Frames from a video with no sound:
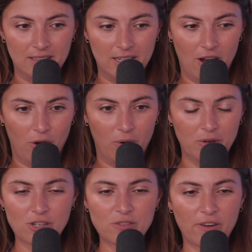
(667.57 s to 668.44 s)
You know, it
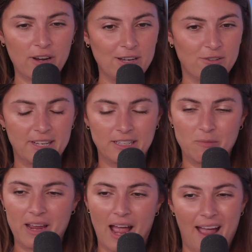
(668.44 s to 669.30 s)
was just very interesting
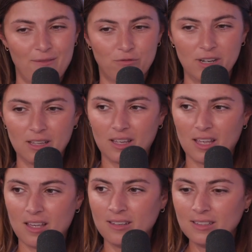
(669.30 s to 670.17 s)
to me. I really...